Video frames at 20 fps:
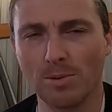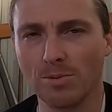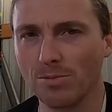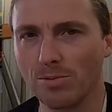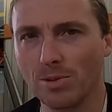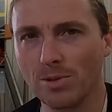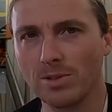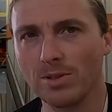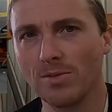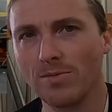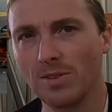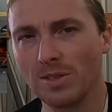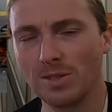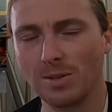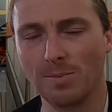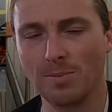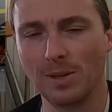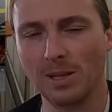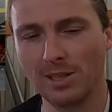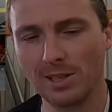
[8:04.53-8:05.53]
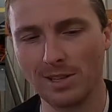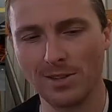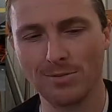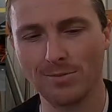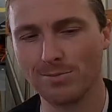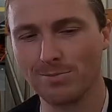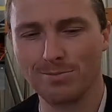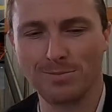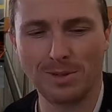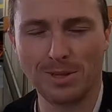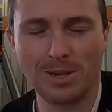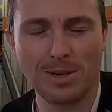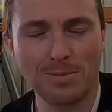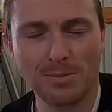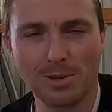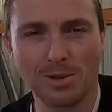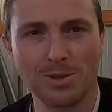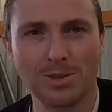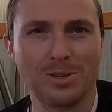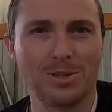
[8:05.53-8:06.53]
preferred the visibility of being
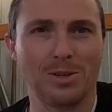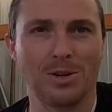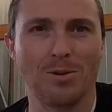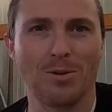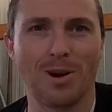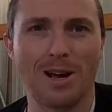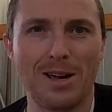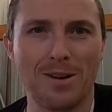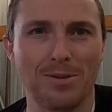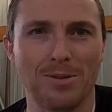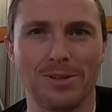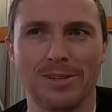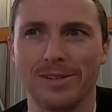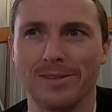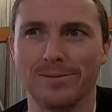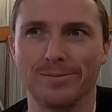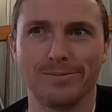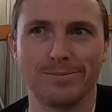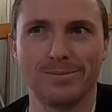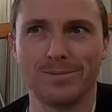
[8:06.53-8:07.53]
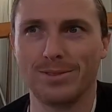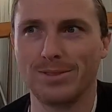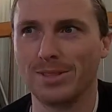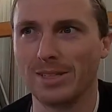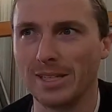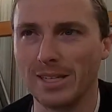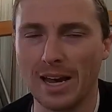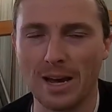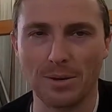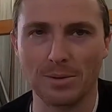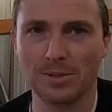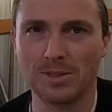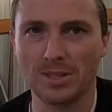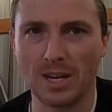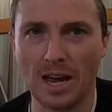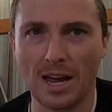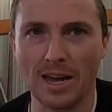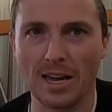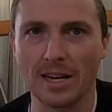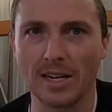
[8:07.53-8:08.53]
able to look at the ground and see
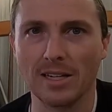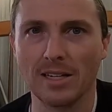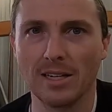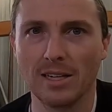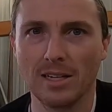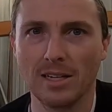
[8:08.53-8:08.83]
outside